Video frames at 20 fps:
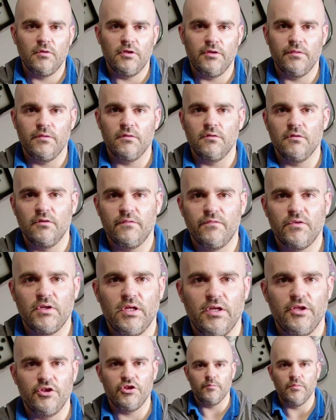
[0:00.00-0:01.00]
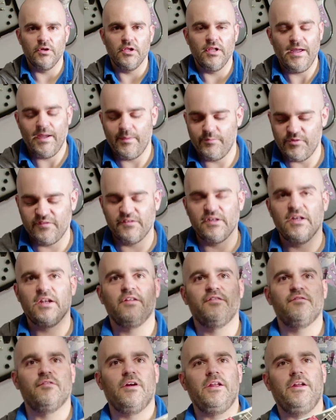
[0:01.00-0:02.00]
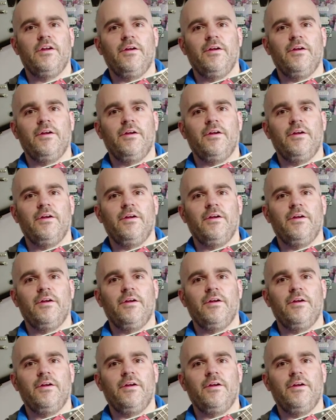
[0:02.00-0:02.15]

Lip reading: hit the notification bell. I'm just kidding, it's right